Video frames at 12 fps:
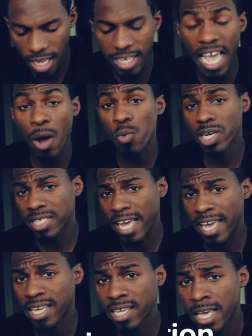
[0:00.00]
Now, one
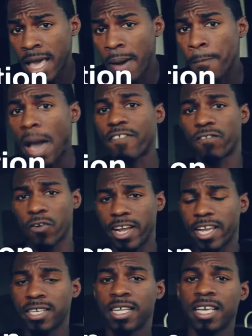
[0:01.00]
day, my
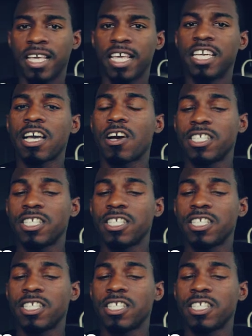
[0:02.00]
friend he,